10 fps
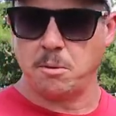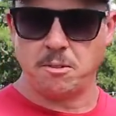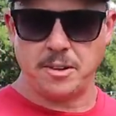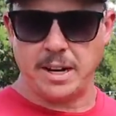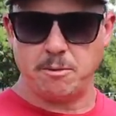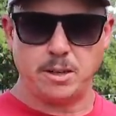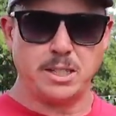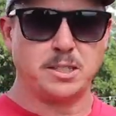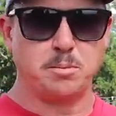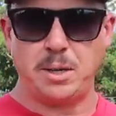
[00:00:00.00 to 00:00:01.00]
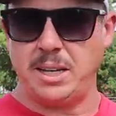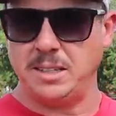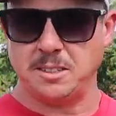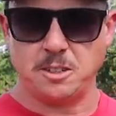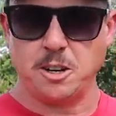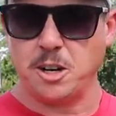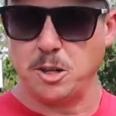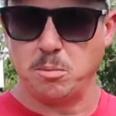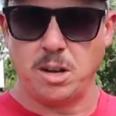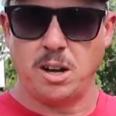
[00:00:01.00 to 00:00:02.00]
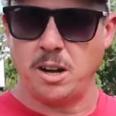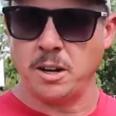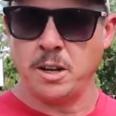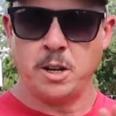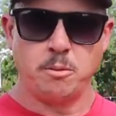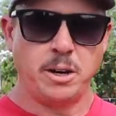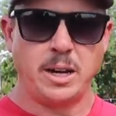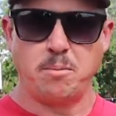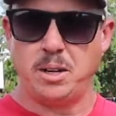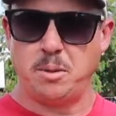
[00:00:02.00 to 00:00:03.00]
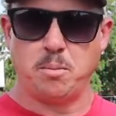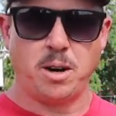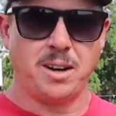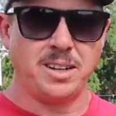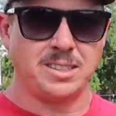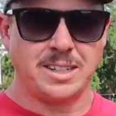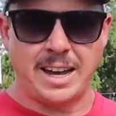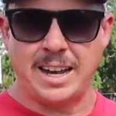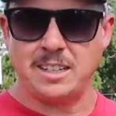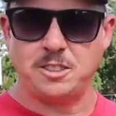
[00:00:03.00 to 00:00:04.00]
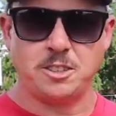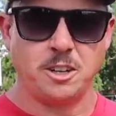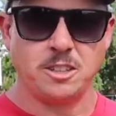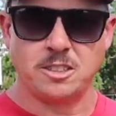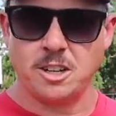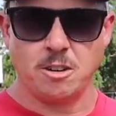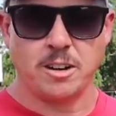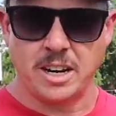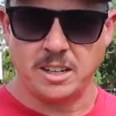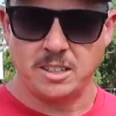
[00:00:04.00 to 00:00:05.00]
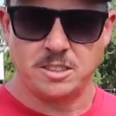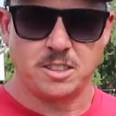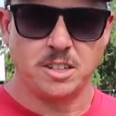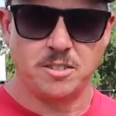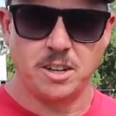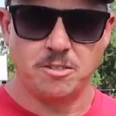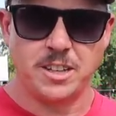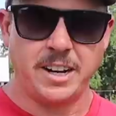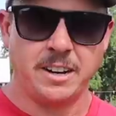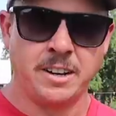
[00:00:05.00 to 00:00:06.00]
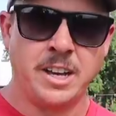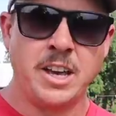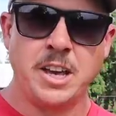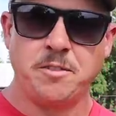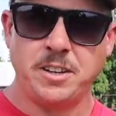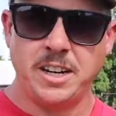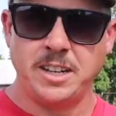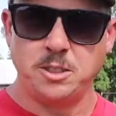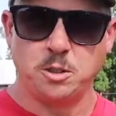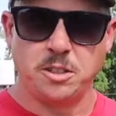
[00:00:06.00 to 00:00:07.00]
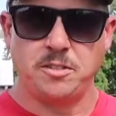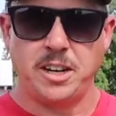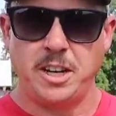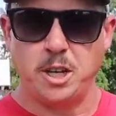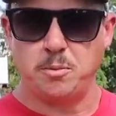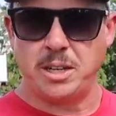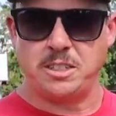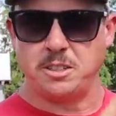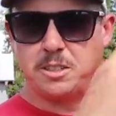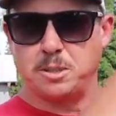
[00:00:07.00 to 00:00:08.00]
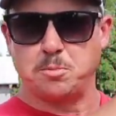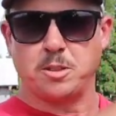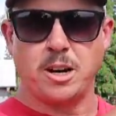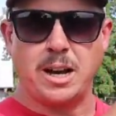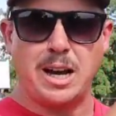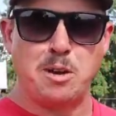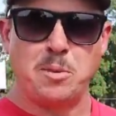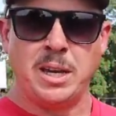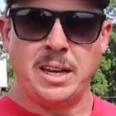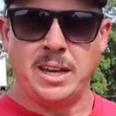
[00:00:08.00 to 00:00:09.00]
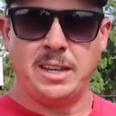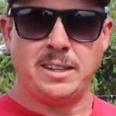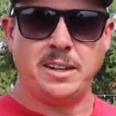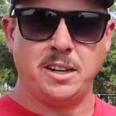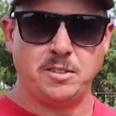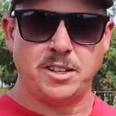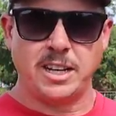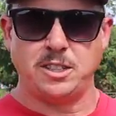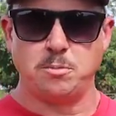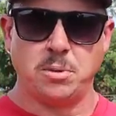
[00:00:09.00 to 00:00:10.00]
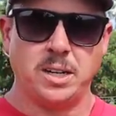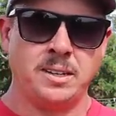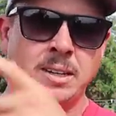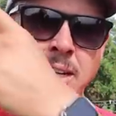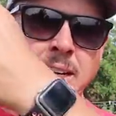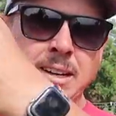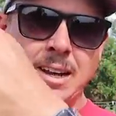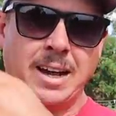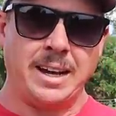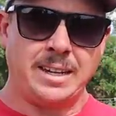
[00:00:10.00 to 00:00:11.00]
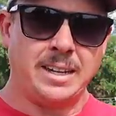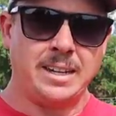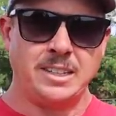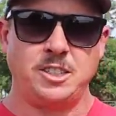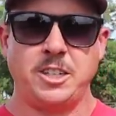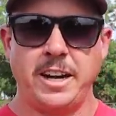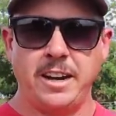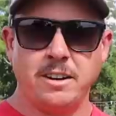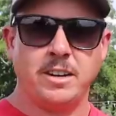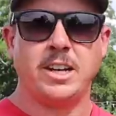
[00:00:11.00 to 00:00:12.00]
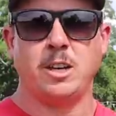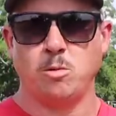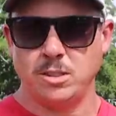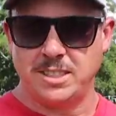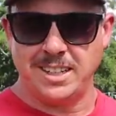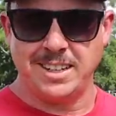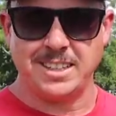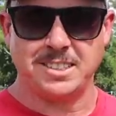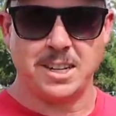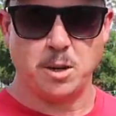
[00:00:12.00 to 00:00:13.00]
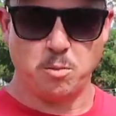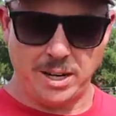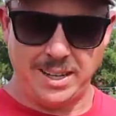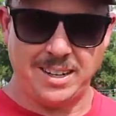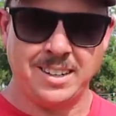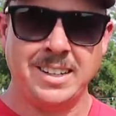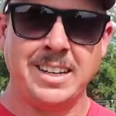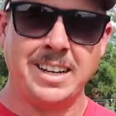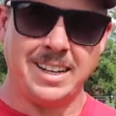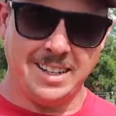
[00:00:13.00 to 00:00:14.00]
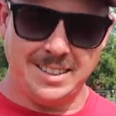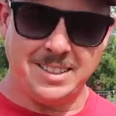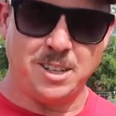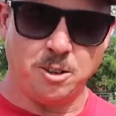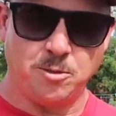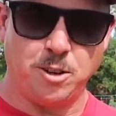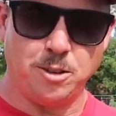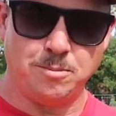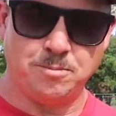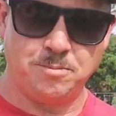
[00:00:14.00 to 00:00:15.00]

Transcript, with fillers: where we've got recipes, our garden blog, recommended products, hats, shirts, all kind of good stuff over there. If you did enjoy the video, make sure to subscribe, hit that notification button like, and share. And we'll see you next time right here at Lazy Dog Farm.